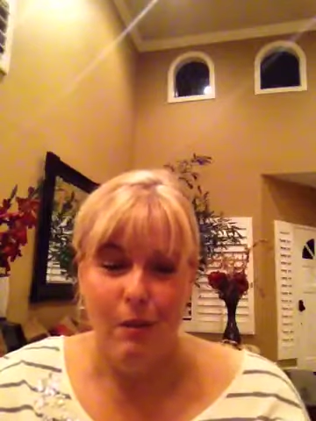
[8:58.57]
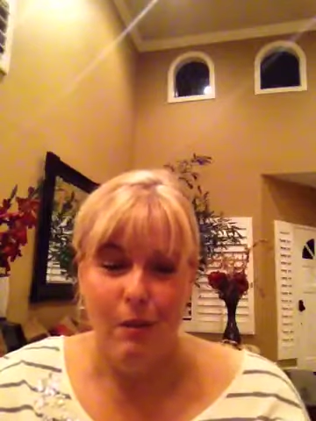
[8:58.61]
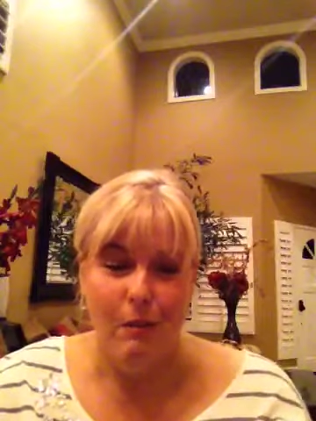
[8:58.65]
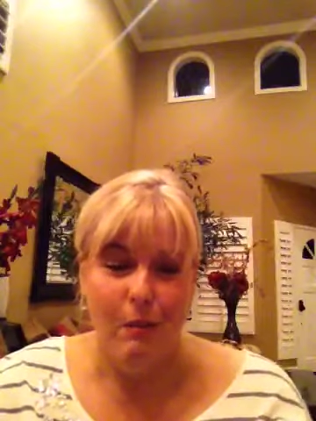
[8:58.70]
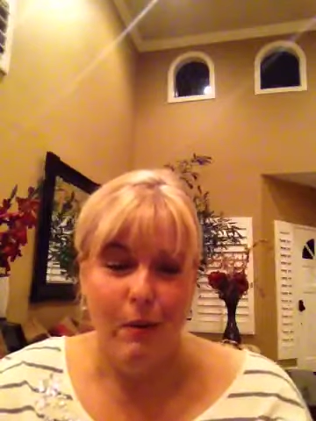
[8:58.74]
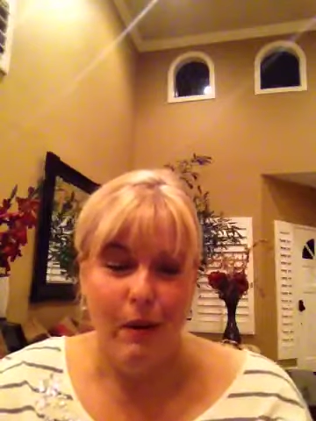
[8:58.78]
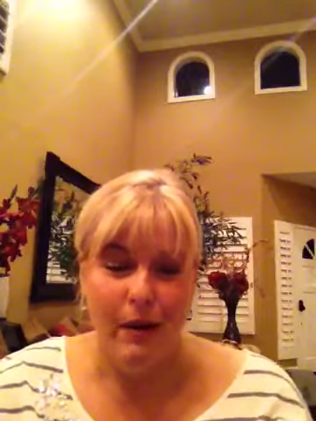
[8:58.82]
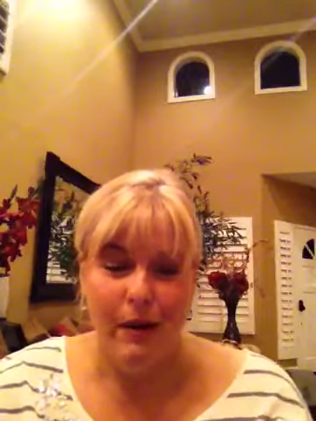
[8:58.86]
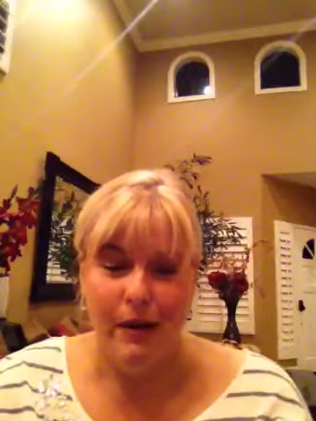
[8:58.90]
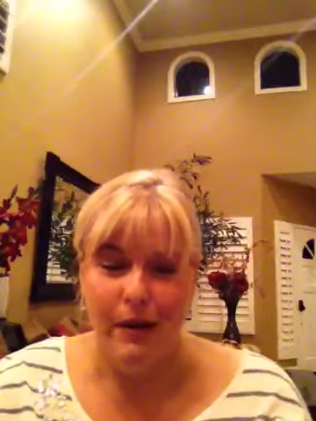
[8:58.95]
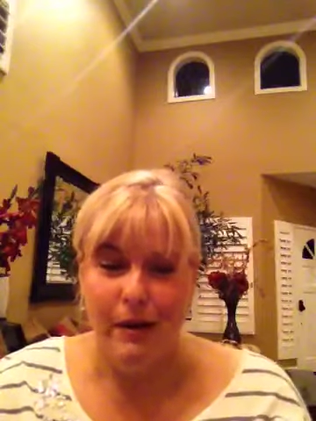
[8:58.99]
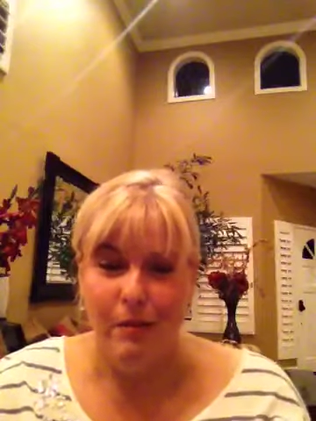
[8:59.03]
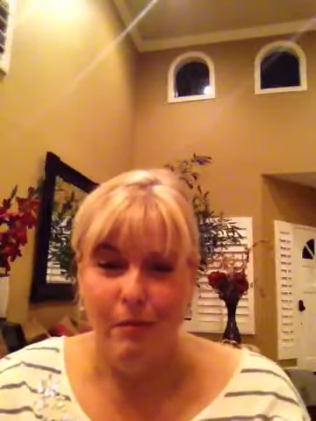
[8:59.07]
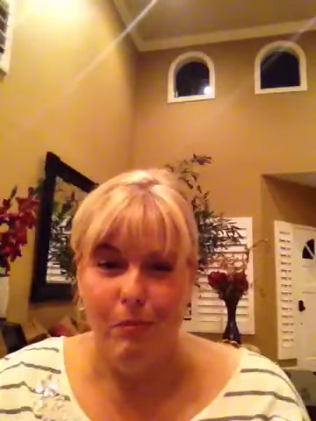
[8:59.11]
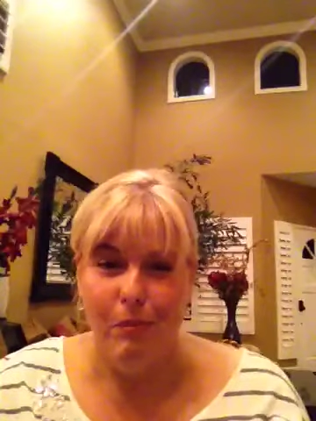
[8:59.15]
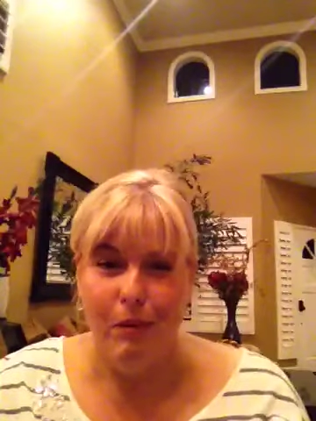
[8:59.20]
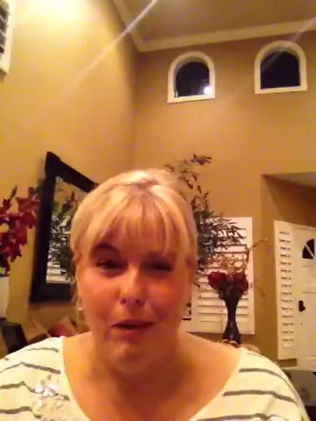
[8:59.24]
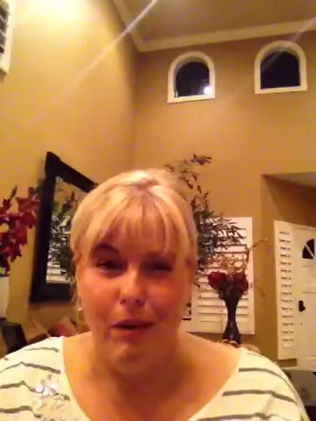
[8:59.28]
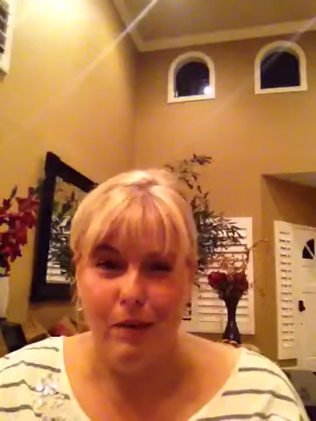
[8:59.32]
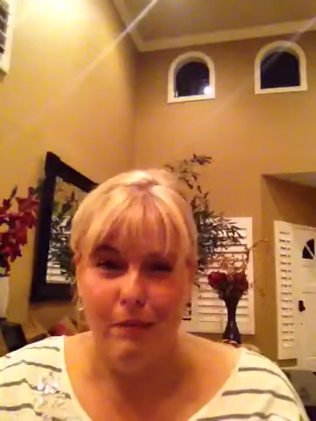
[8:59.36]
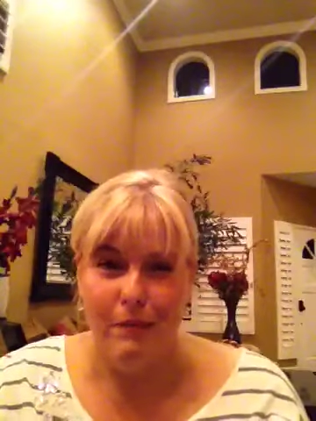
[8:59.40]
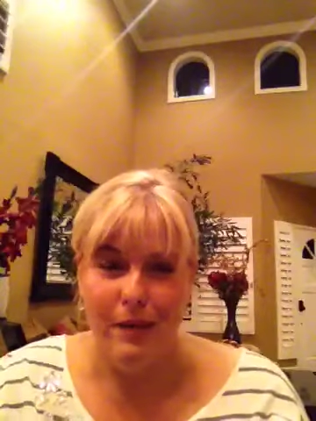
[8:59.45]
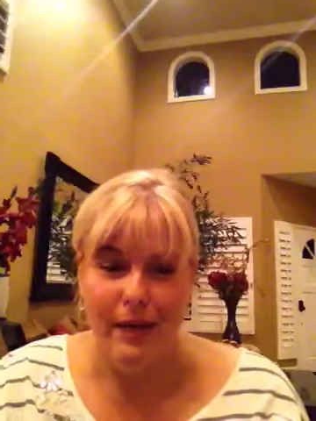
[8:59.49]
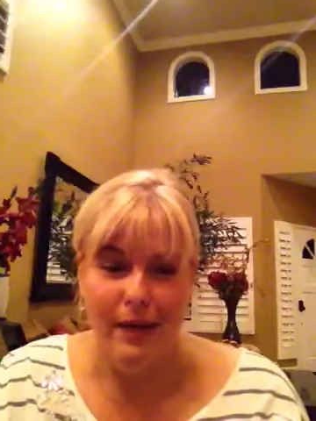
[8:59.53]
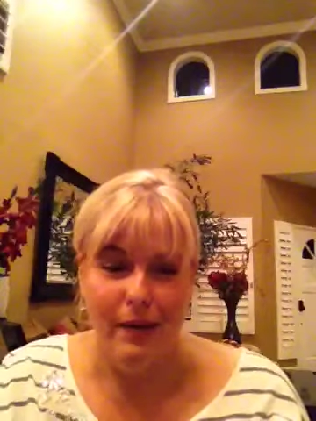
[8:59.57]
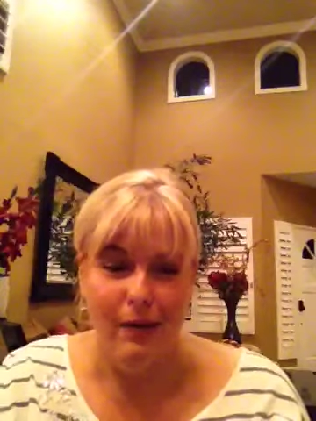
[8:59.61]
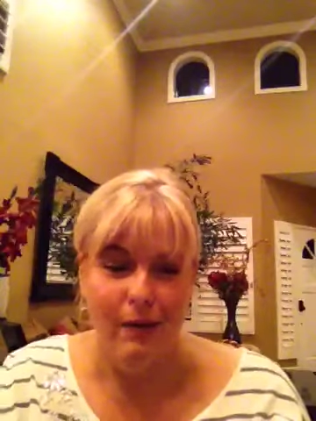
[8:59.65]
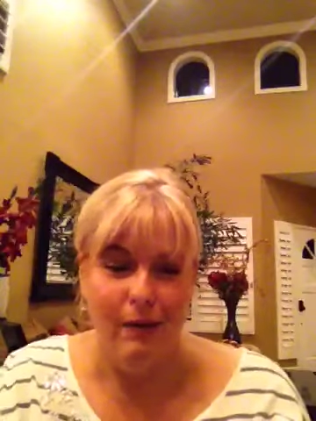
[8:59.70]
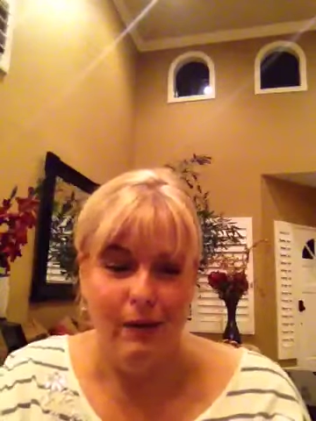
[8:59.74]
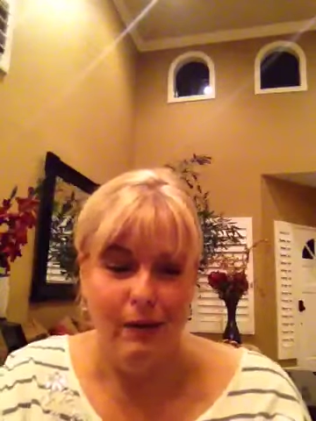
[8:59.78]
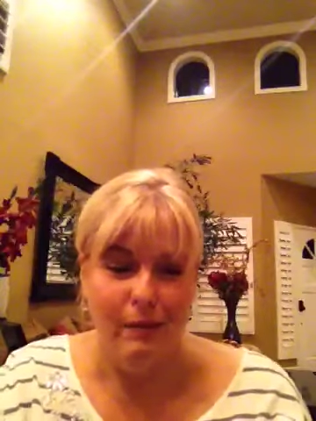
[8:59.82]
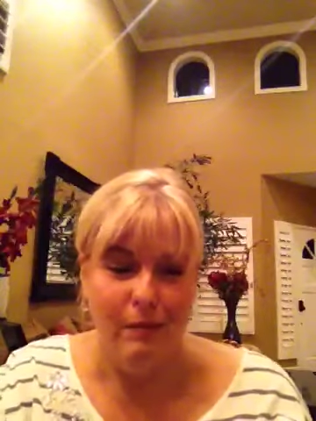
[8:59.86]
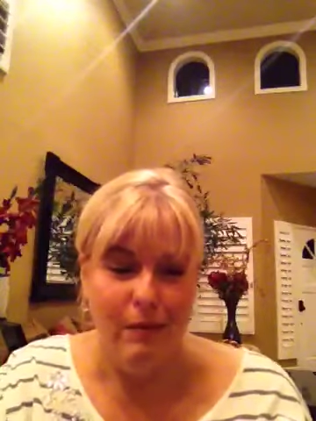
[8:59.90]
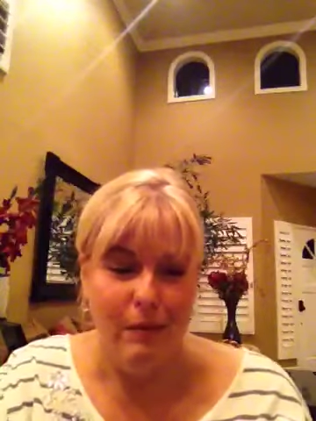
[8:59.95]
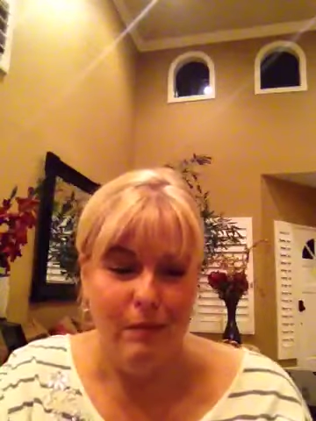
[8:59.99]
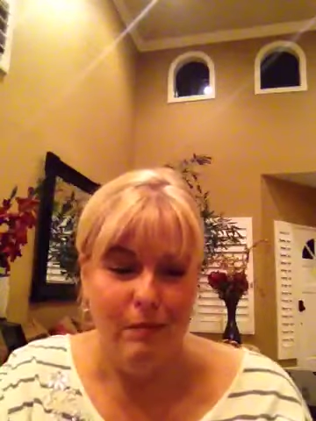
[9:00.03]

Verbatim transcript: I'm probably going to plop down and,